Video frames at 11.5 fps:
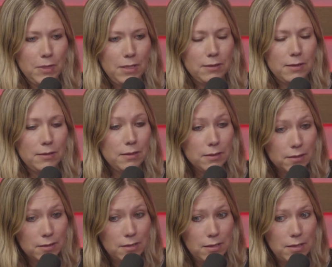its
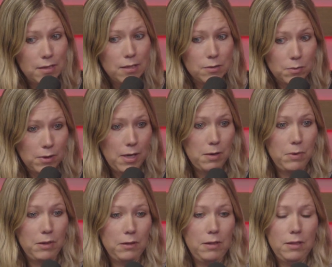consistency, its
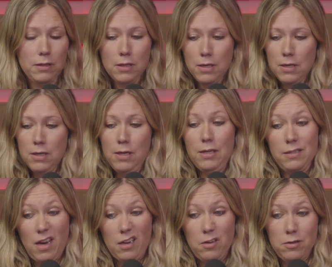reliability, and its
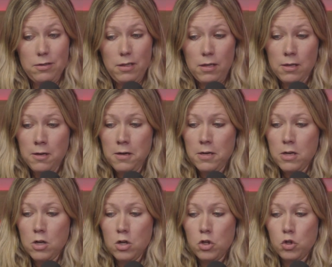accuracy.
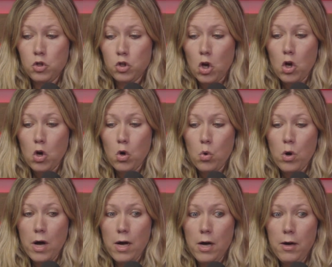So,